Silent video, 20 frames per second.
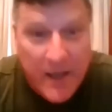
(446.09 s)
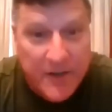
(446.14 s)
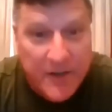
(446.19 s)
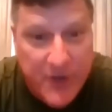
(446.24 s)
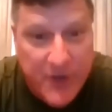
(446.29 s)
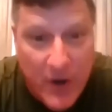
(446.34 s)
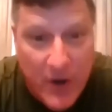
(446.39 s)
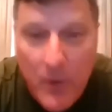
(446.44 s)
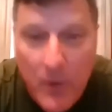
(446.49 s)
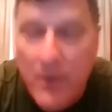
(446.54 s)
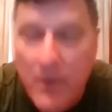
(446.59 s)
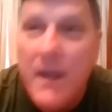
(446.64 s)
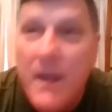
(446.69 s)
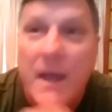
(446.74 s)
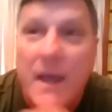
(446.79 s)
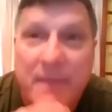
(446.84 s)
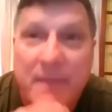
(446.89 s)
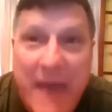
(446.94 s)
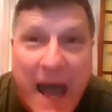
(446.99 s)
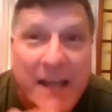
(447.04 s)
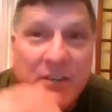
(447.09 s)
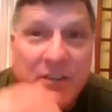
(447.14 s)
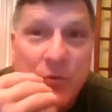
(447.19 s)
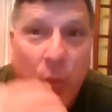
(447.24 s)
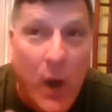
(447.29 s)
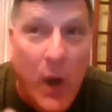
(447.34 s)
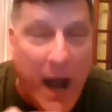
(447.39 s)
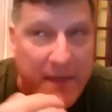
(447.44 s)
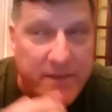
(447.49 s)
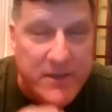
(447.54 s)
So that's
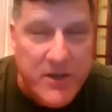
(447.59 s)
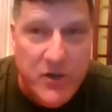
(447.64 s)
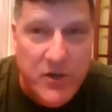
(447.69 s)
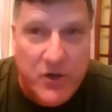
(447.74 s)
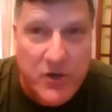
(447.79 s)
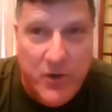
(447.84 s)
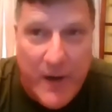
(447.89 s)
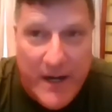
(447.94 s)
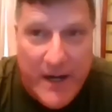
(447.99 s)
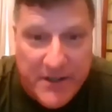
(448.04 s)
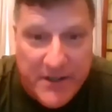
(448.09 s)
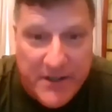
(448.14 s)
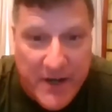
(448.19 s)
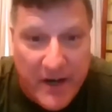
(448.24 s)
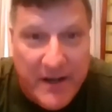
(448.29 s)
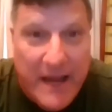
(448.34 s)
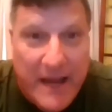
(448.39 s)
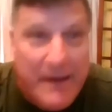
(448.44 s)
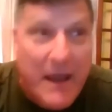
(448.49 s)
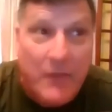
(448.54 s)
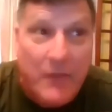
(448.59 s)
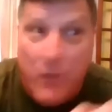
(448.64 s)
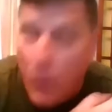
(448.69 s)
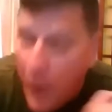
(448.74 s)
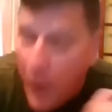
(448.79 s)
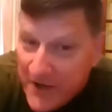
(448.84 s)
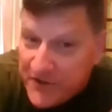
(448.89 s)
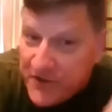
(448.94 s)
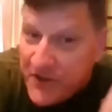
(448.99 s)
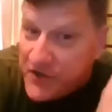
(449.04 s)
why the Ukrainians are dead. Now, the
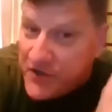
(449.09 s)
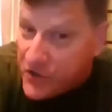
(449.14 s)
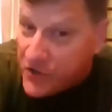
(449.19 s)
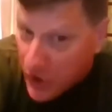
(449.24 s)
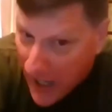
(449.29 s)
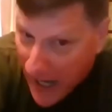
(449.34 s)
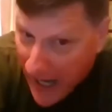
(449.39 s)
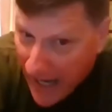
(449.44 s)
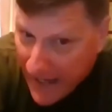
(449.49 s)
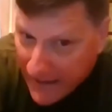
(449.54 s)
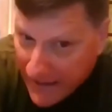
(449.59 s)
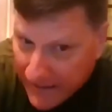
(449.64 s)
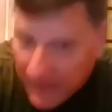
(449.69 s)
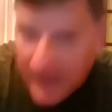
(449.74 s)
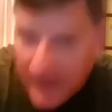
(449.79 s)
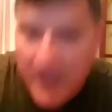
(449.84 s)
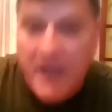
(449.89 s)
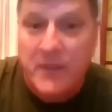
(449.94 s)
West is trying.